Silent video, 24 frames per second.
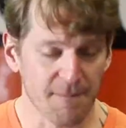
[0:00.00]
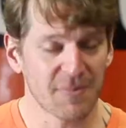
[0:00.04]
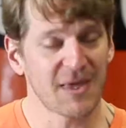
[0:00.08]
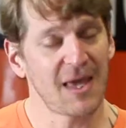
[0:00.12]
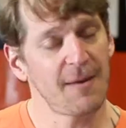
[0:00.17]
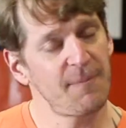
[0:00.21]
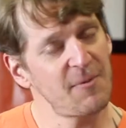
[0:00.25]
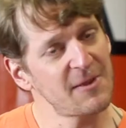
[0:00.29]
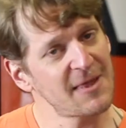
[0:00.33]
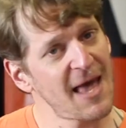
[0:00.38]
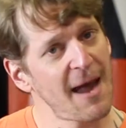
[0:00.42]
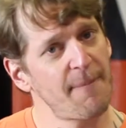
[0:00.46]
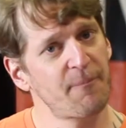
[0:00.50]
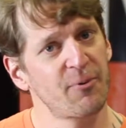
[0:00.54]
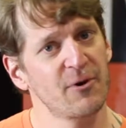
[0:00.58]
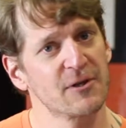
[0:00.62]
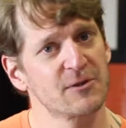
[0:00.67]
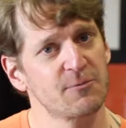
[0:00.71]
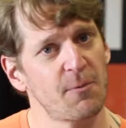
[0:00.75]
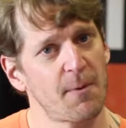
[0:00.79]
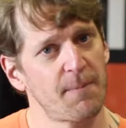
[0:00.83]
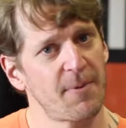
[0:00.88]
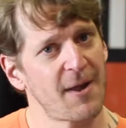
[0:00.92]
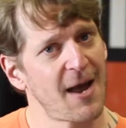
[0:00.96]
keeping that
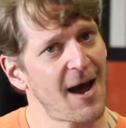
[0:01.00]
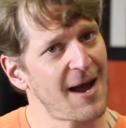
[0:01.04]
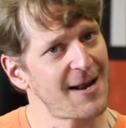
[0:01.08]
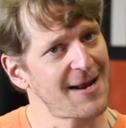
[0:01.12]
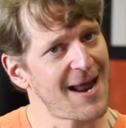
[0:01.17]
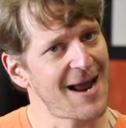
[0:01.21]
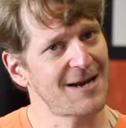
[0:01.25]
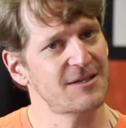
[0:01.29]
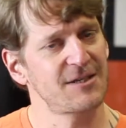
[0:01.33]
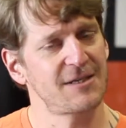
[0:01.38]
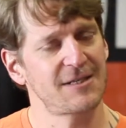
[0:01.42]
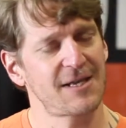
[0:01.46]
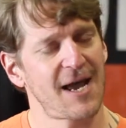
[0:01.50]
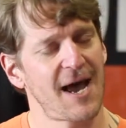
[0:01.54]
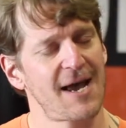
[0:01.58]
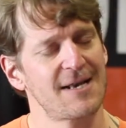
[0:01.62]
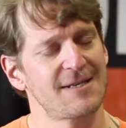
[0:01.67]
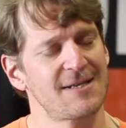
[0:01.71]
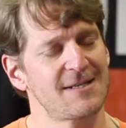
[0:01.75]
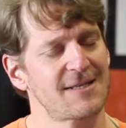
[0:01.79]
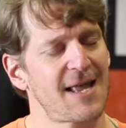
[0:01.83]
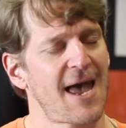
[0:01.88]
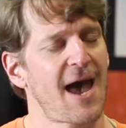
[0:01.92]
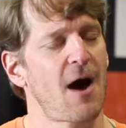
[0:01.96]
principle behind actually
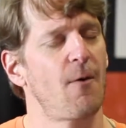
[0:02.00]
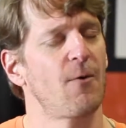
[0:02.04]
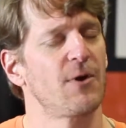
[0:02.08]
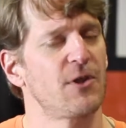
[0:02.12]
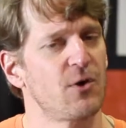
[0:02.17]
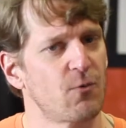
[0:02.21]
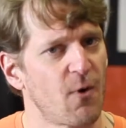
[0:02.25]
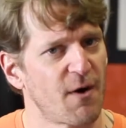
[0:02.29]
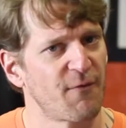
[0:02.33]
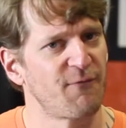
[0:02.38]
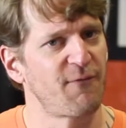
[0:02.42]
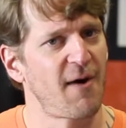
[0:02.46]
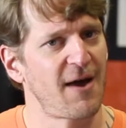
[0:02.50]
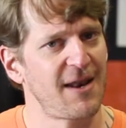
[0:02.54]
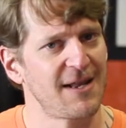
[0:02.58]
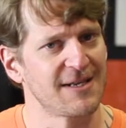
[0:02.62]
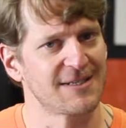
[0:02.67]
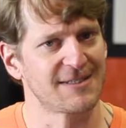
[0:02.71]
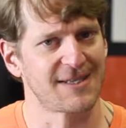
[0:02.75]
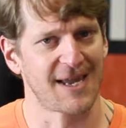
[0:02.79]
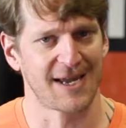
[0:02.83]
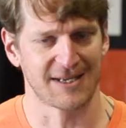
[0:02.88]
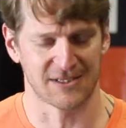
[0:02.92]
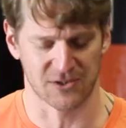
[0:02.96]
ties into how we do our fighting
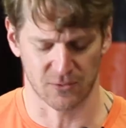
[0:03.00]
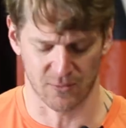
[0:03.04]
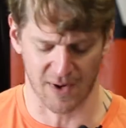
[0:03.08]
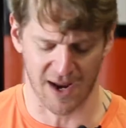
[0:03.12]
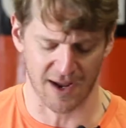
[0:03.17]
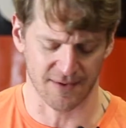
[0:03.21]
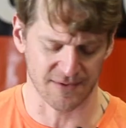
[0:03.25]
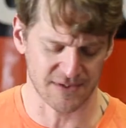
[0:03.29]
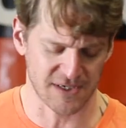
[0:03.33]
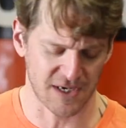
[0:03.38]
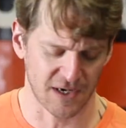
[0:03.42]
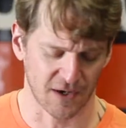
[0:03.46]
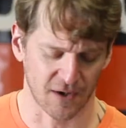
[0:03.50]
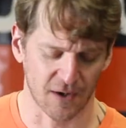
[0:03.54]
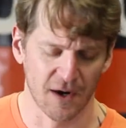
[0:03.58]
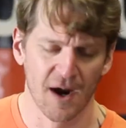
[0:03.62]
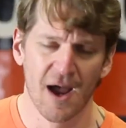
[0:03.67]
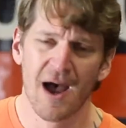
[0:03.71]
stance around here.